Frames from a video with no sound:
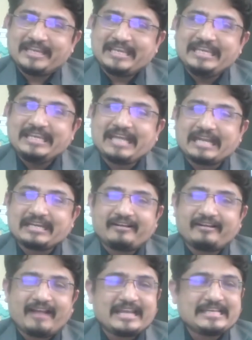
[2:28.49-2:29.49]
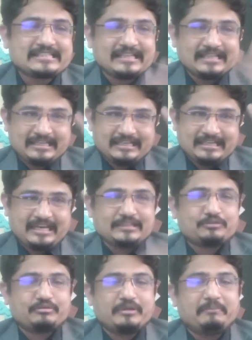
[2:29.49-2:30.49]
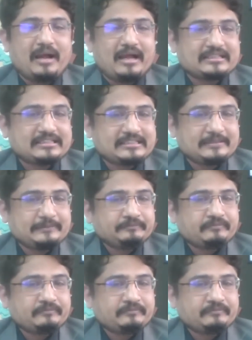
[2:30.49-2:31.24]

He categorized in 3 parts.